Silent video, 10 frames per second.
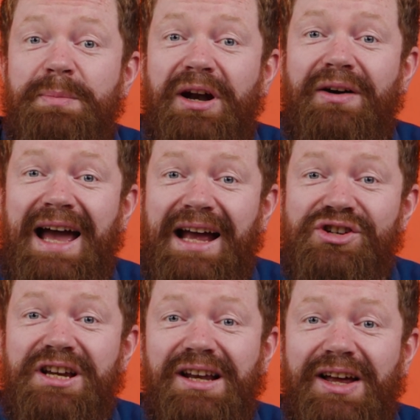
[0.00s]
people are
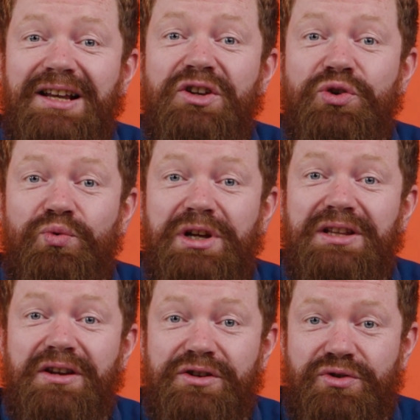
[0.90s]
actually likely to read
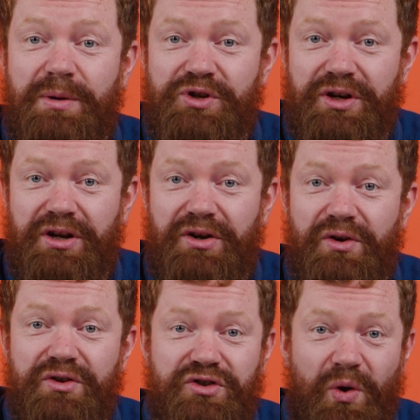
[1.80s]
the description
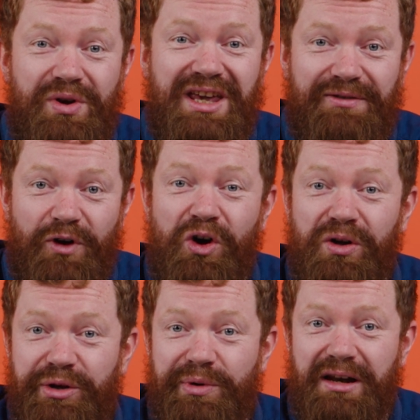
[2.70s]
here, so give
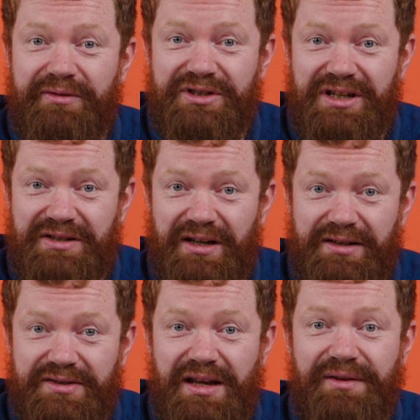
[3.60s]
all the relevant
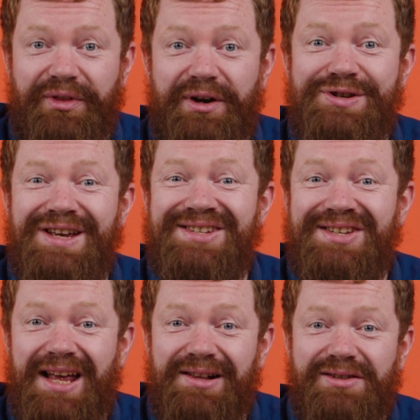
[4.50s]
details. If there's a
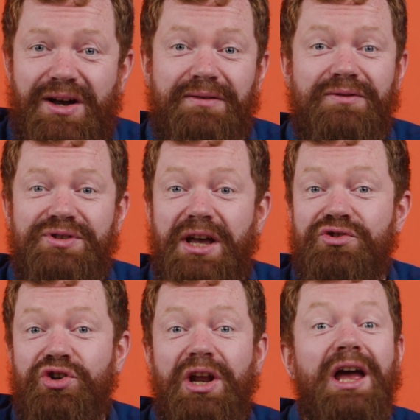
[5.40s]
sales
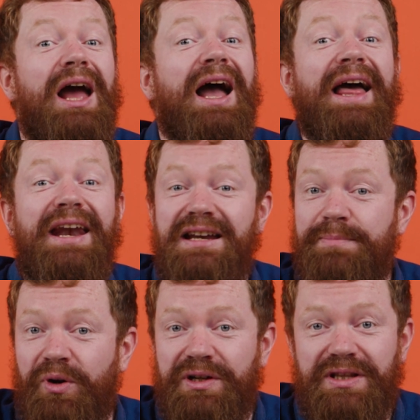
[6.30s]
conversation at any
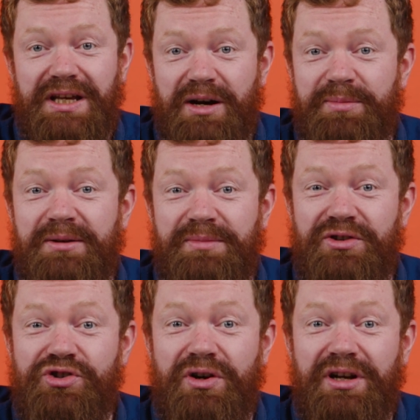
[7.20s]
point in the Airbnb
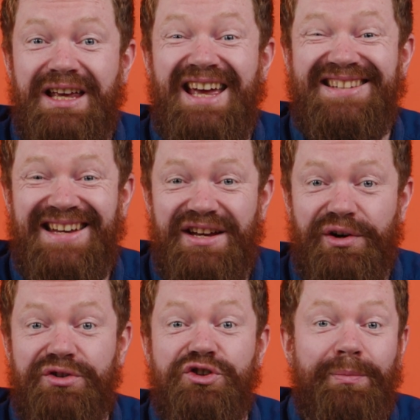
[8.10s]
journey, it's here,
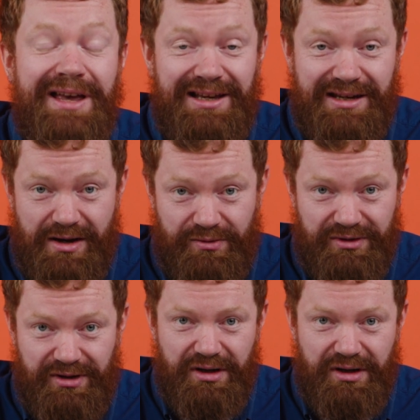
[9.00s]
so make it count.